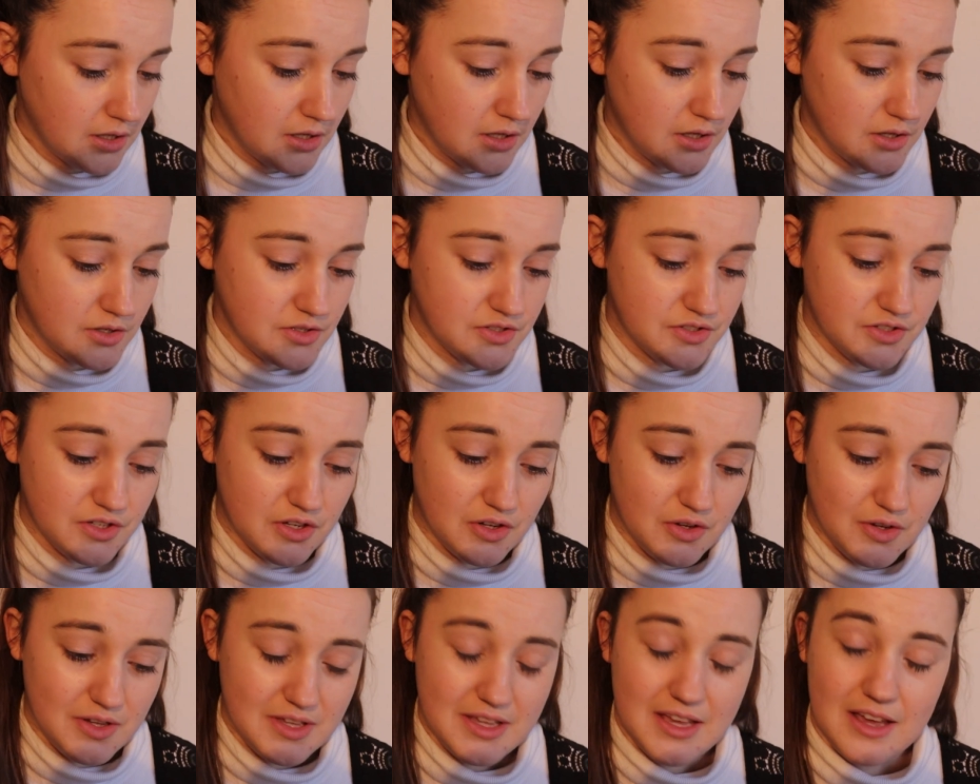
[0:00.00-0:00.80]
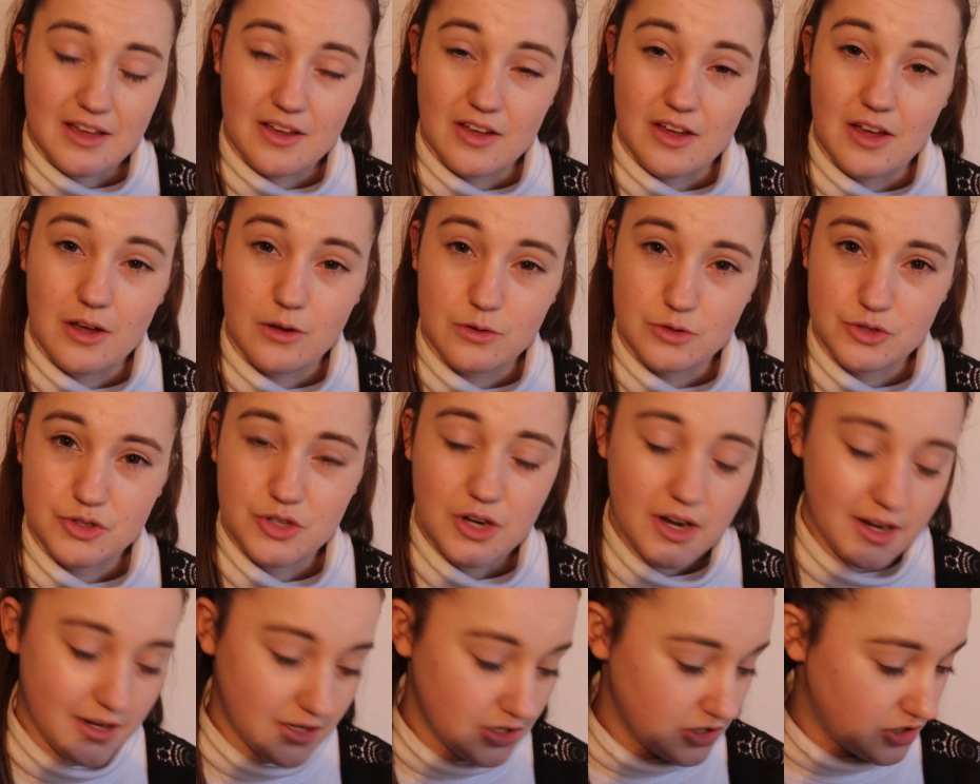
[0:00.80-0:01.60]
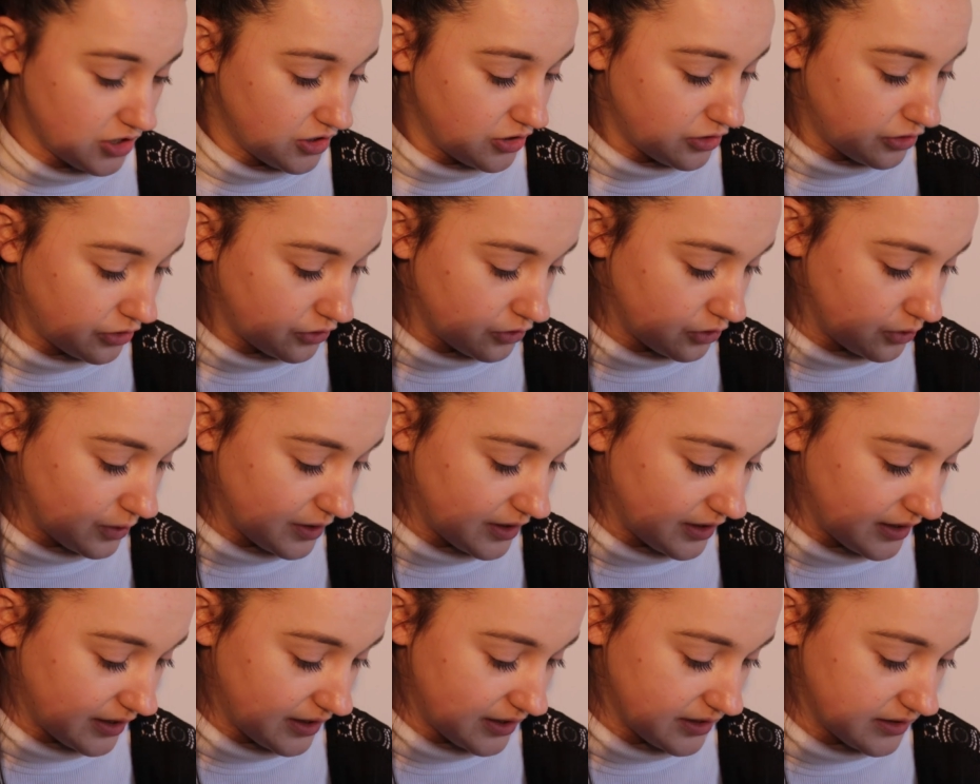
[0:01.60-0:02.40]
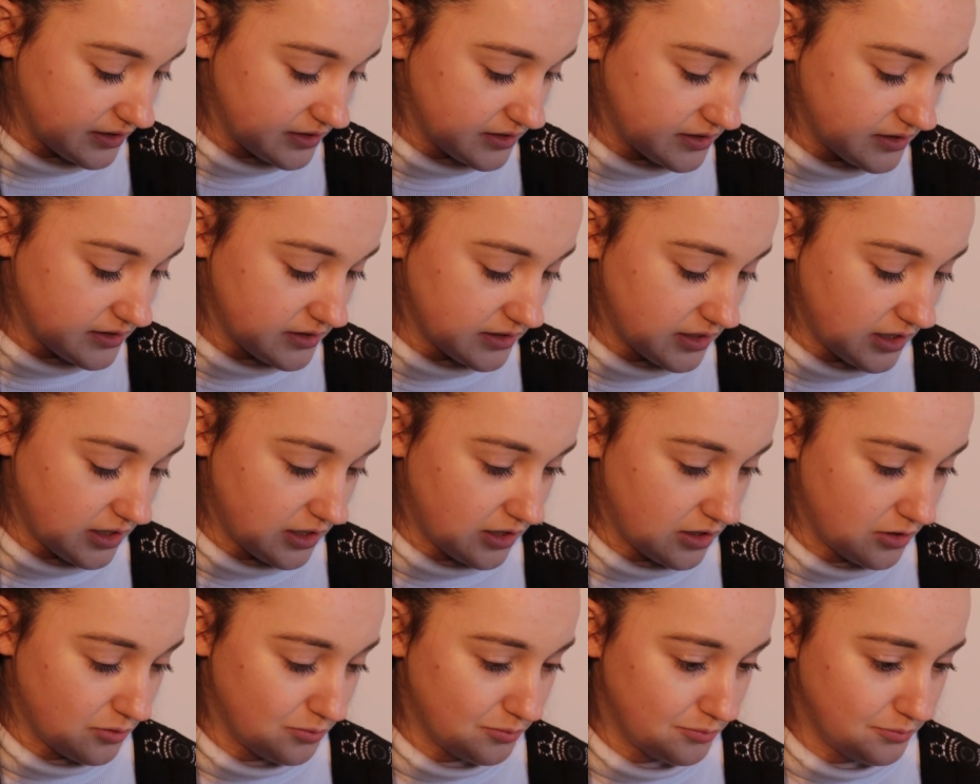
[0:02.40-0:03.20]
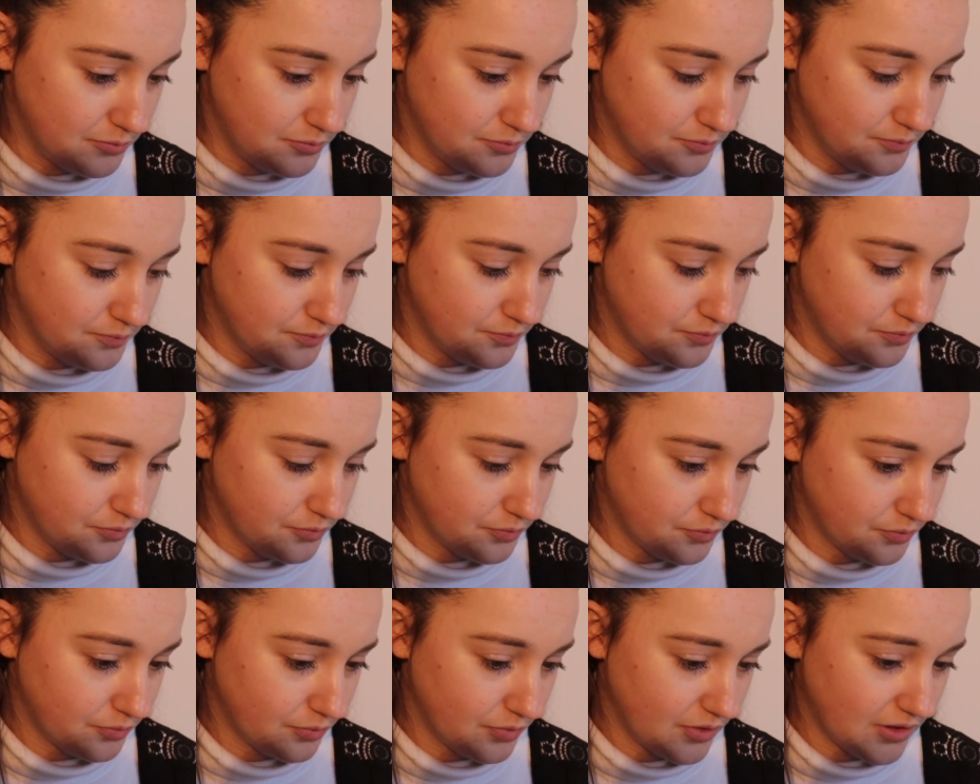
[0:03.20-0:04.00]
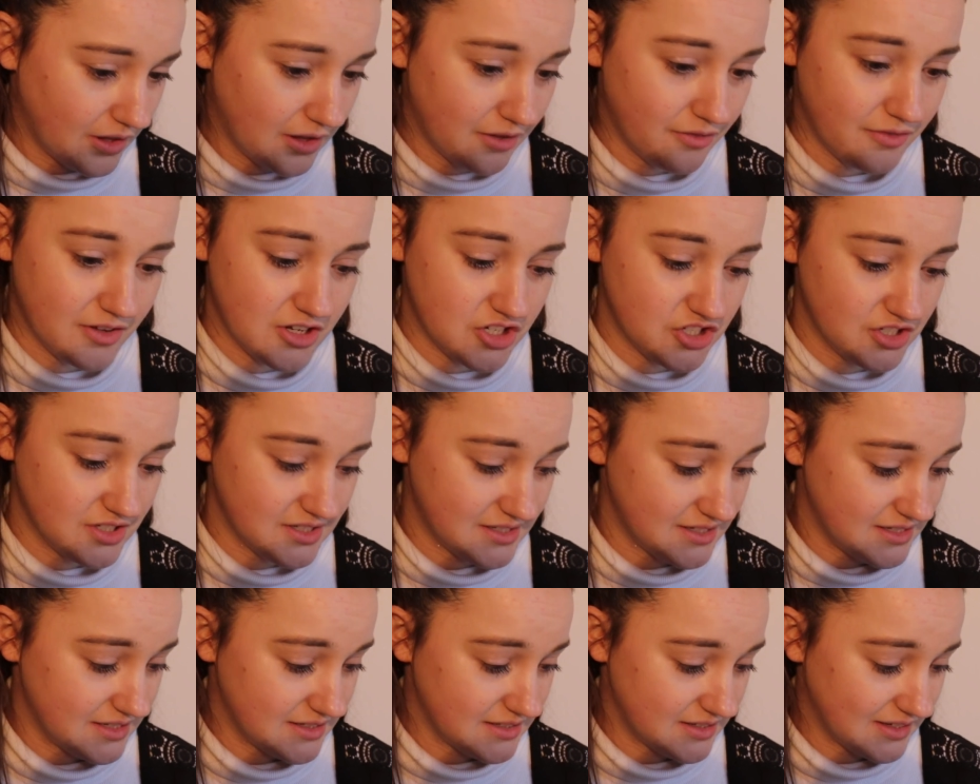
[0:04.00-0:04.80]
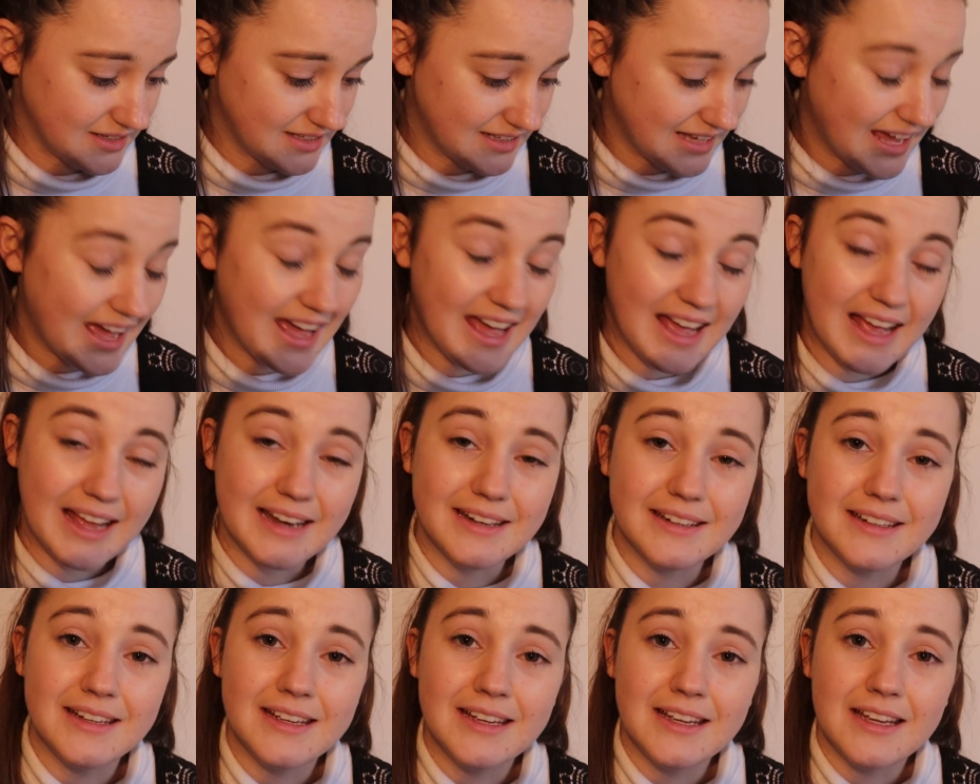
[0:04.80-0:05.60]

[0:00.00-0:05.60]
So yeah, I'll try and go through it as efficiently as I can.